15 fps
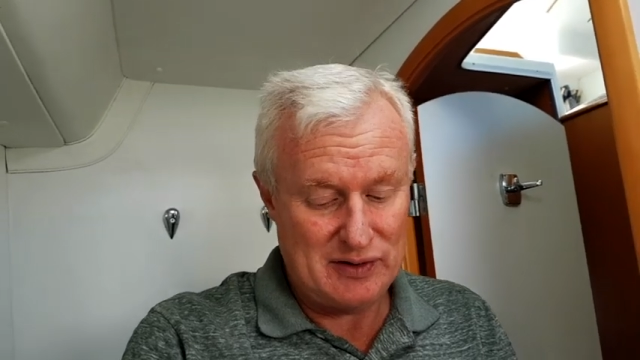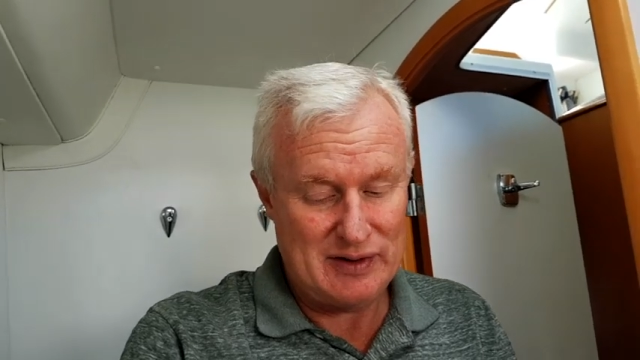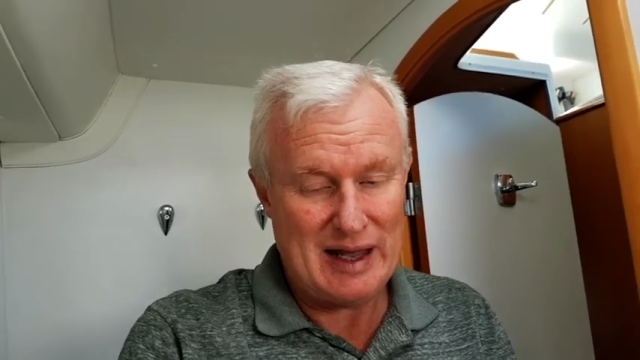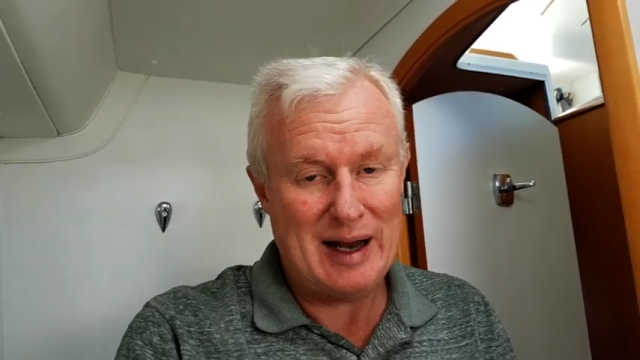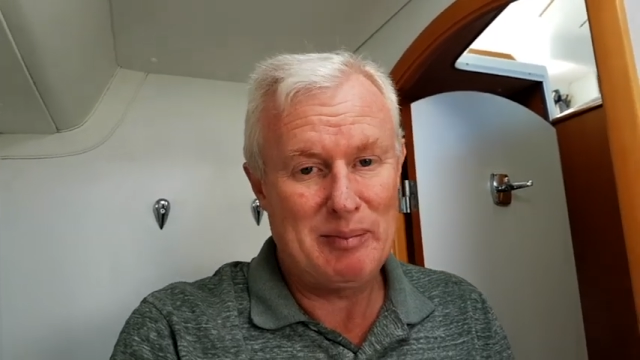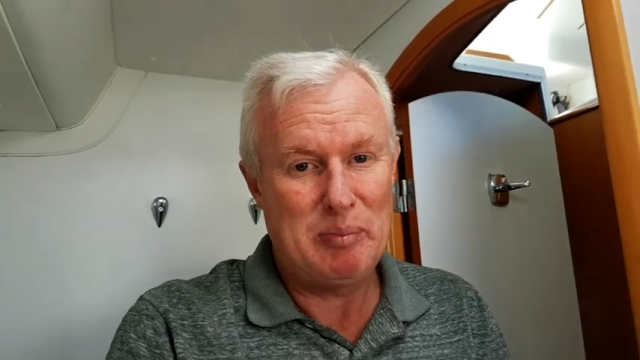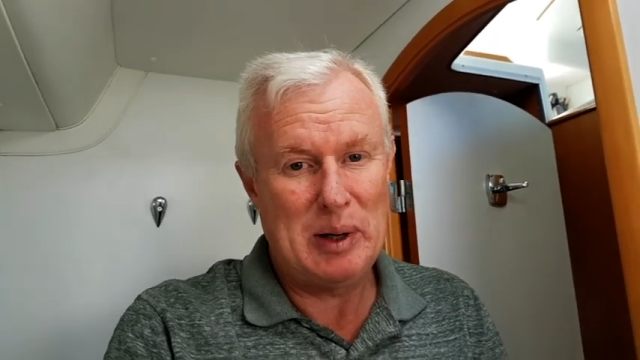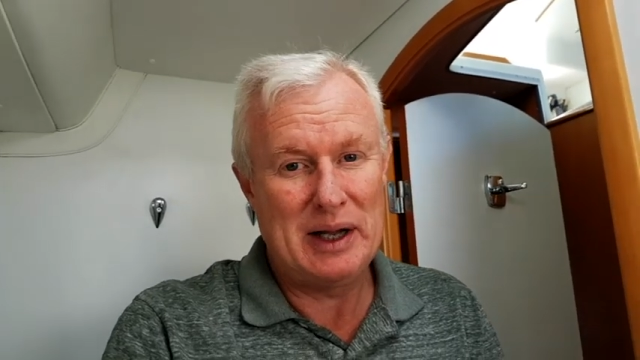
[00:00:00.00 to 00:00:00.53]
of
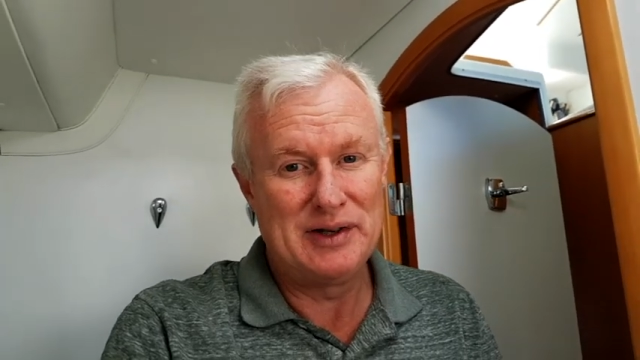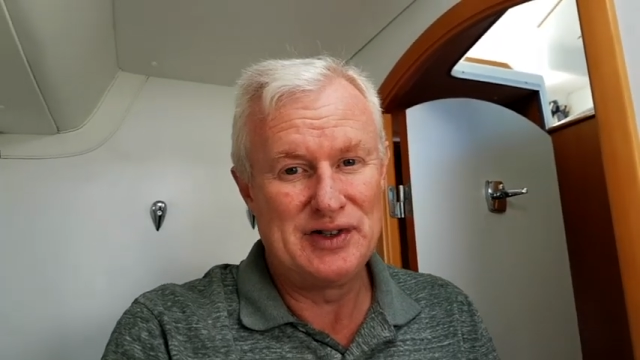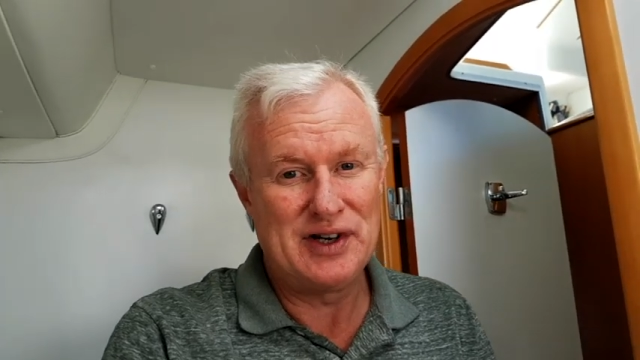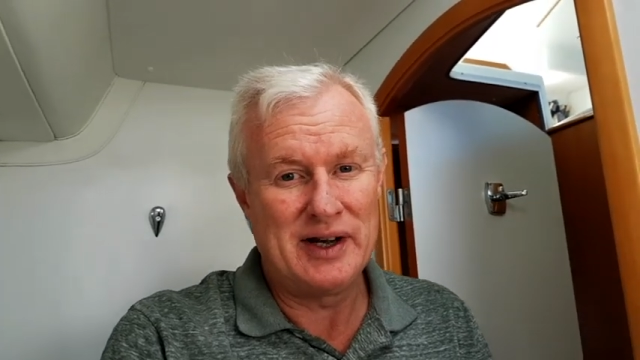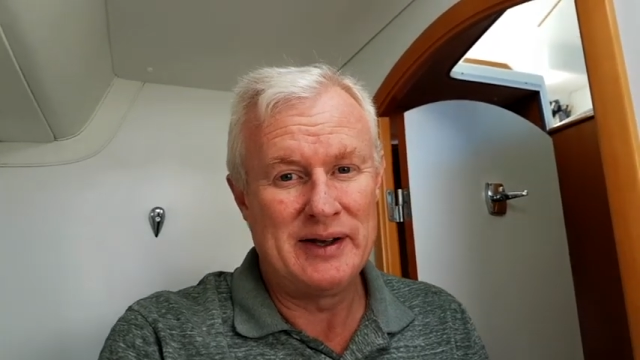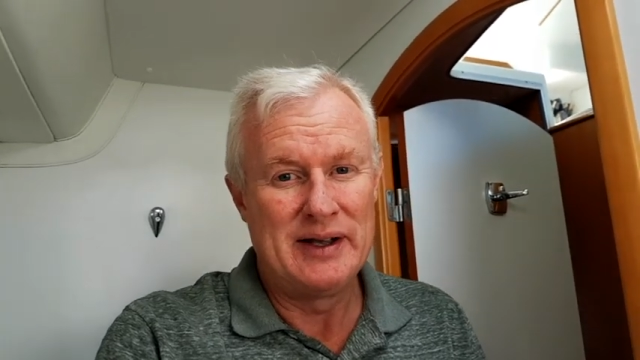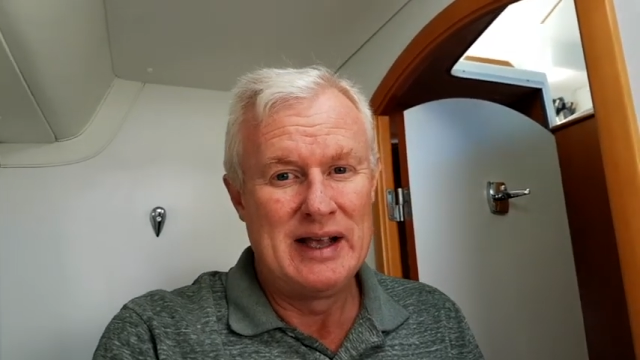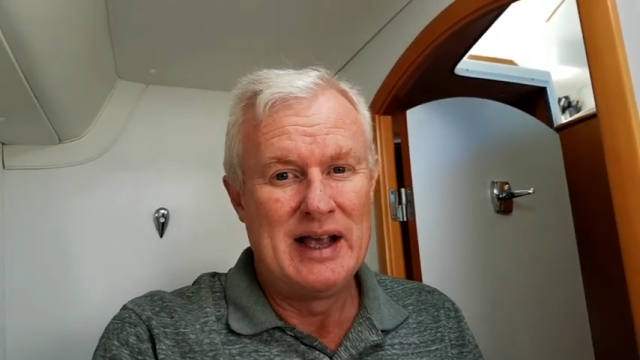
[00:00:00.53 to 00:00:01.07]
that
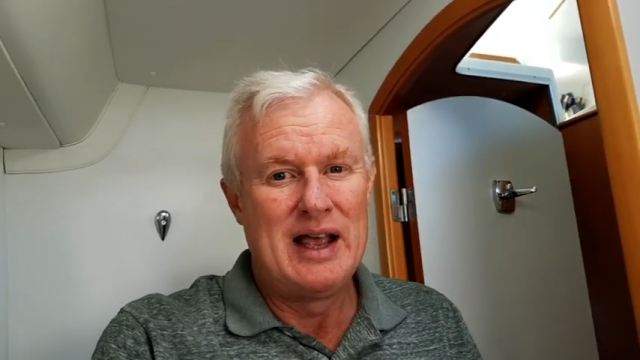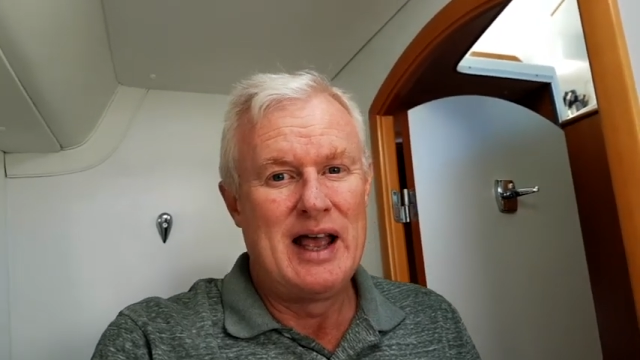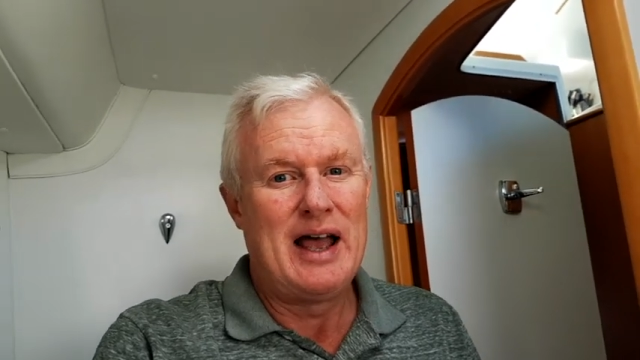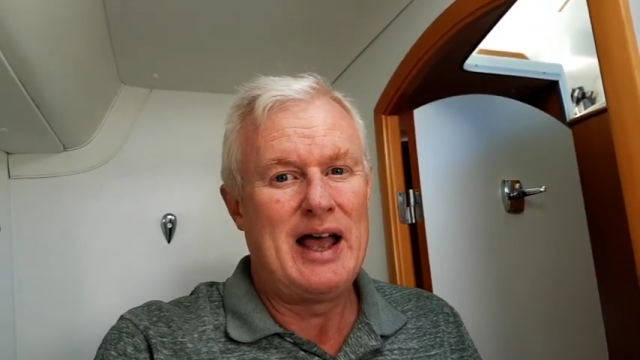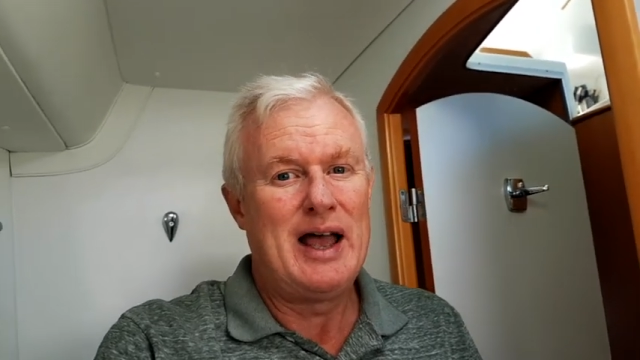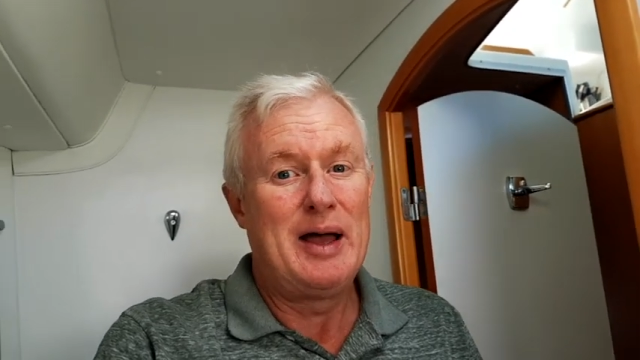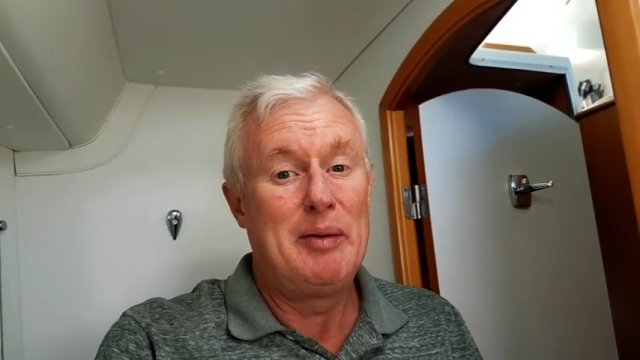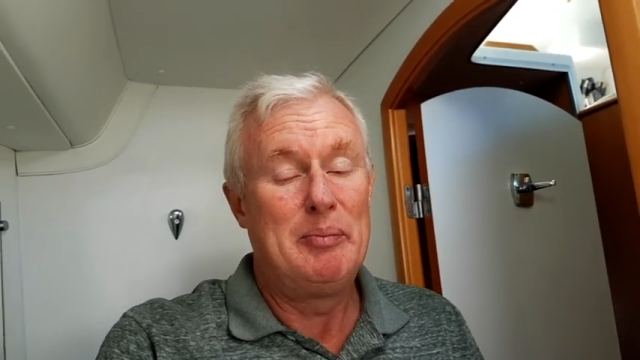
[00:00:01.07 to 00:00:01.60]
plunger
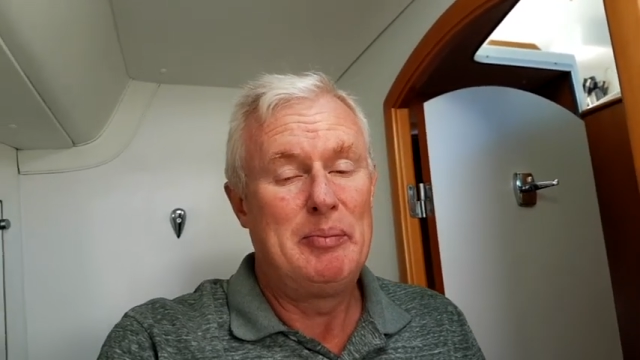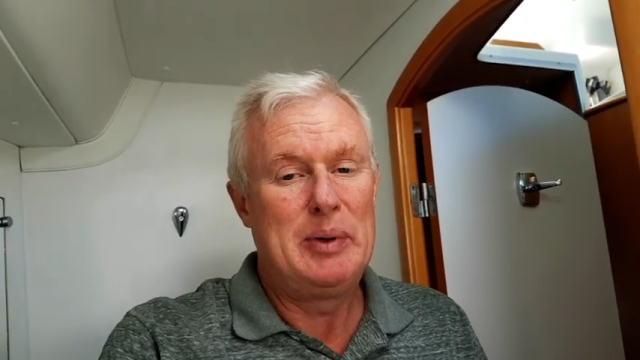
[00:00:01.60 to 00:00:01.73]
uh,